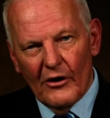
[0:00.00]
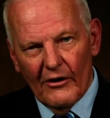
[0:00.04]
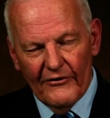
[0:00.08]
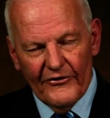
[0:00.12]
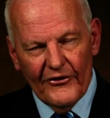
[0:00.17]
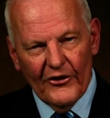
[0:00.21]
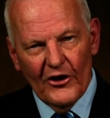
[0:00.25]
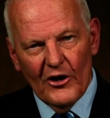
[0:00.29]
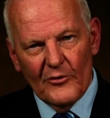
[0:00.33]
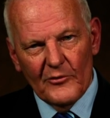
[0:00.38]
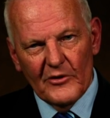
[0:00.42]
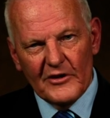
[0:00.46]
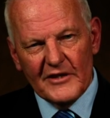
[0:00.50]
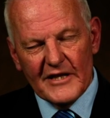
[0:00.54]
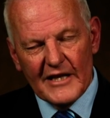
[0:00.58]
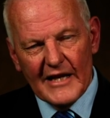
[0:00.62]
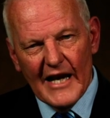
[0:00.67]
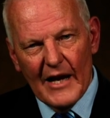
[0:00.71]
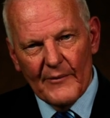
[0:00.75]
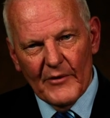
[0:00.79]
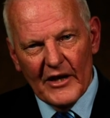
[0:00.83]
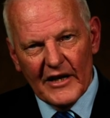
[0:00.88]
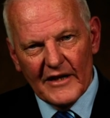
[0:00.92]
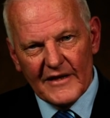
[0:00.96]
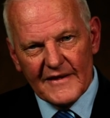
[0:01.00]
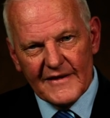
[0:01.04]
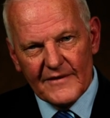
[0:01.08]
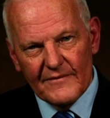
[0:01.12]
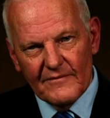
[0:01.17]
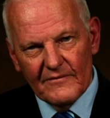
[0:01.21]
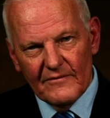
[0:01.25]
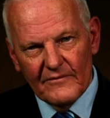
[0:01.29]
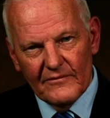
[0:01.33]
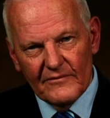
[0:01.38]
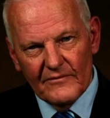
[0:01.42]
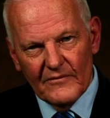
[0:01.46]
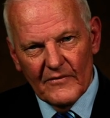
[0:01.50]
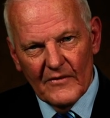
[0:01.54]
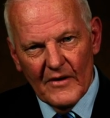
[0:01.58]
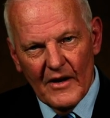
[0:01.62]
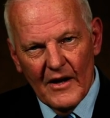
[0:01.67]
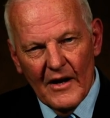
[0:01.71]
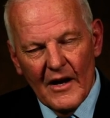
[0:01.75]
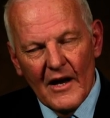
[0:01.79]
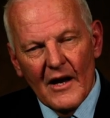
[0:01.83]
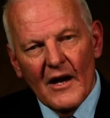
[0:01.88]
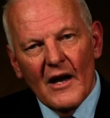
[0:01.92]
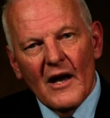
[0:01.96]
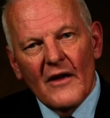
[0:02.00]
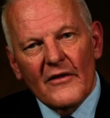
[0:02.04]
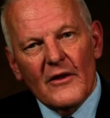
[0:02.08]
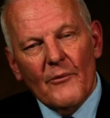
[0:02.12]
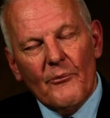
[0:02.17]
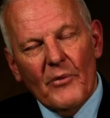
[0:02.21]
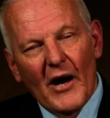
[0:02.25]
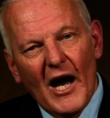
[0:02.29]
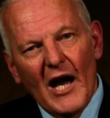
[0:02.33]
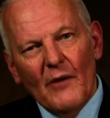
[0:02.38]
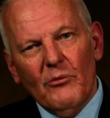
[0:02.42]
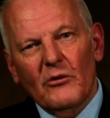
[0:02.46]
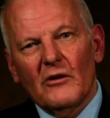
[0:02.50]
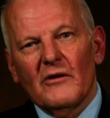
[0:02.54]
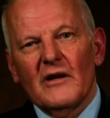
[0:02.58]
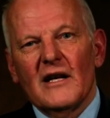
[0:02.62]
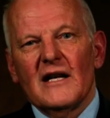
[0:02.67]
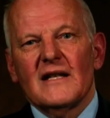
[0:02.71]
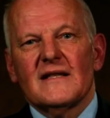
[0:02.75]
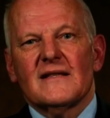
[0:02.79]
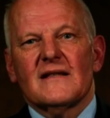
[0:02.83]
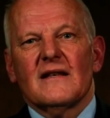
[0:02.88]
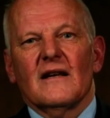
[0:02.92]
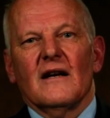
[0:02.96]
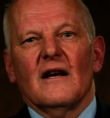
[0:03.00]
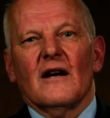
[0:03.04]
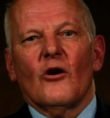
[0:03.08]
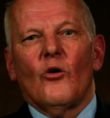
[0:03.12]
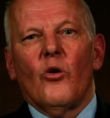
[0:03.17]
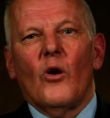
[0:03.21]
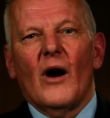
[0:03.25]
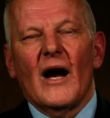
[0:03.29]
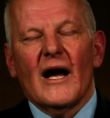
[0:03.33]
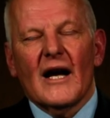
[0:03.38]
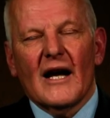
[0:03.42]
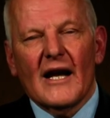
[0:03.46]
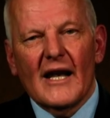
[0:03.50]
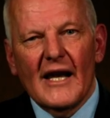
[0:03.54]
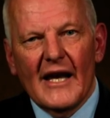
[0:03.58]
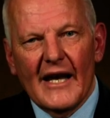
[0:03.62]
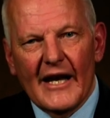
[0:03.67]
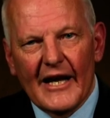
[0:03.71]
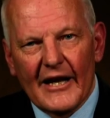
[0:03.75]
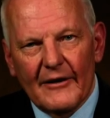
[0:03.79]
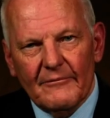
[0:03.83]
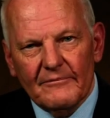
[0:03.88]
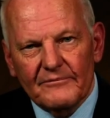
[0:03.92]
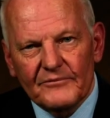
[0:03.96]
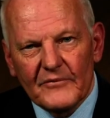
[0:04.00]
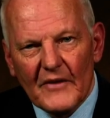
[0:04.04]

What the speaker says: of thermodynamics. The Bible is quite clear.